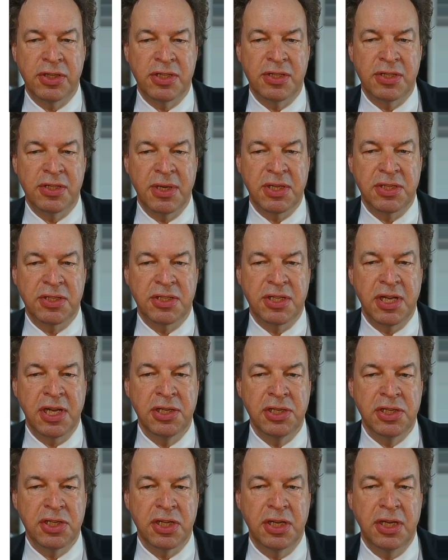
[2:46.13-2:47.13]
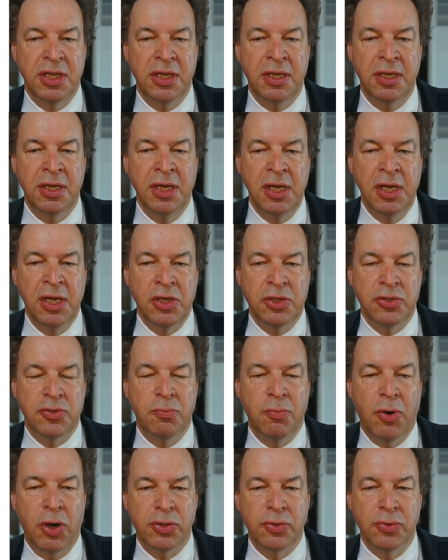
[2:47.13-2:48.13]
some exchange to
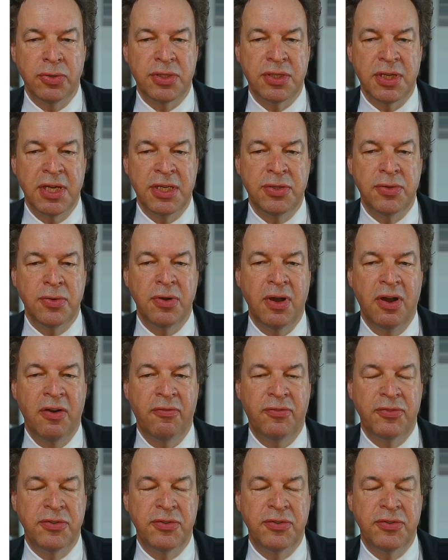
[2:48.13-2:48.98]
modules into